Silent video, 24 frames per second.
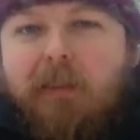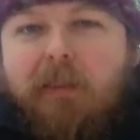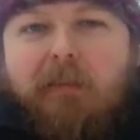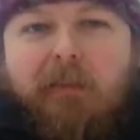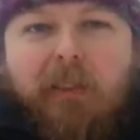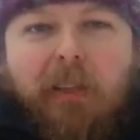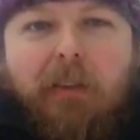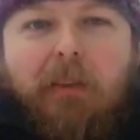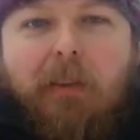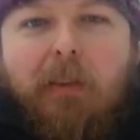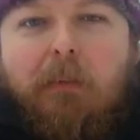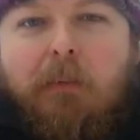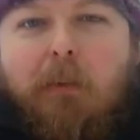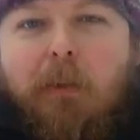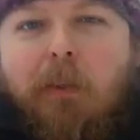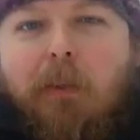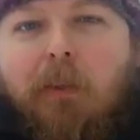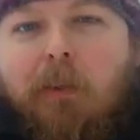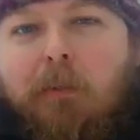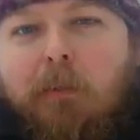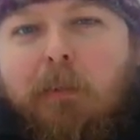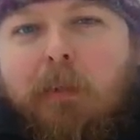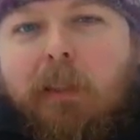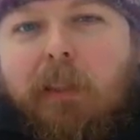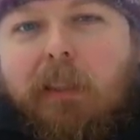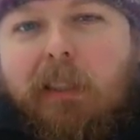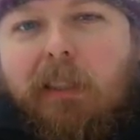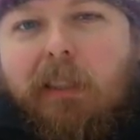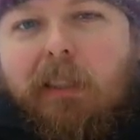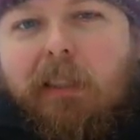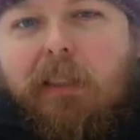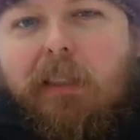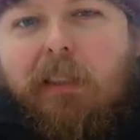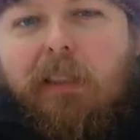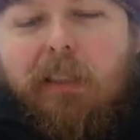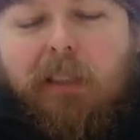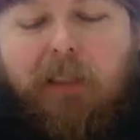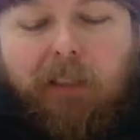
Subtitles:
very warm, and